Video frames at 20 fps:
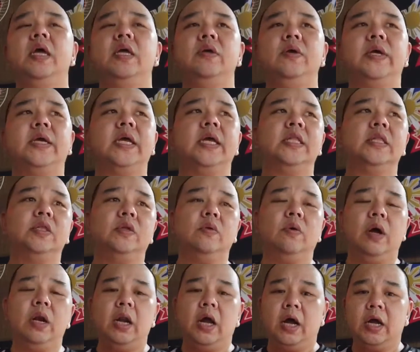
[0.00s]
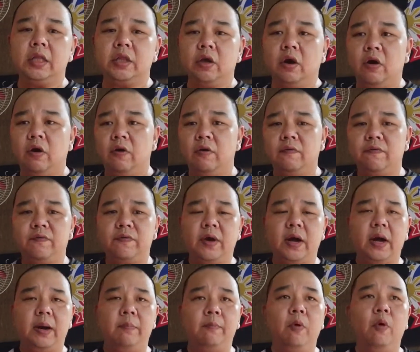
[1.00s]
You can do a lot of
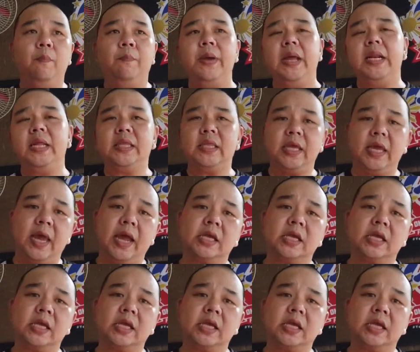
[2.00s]
mobility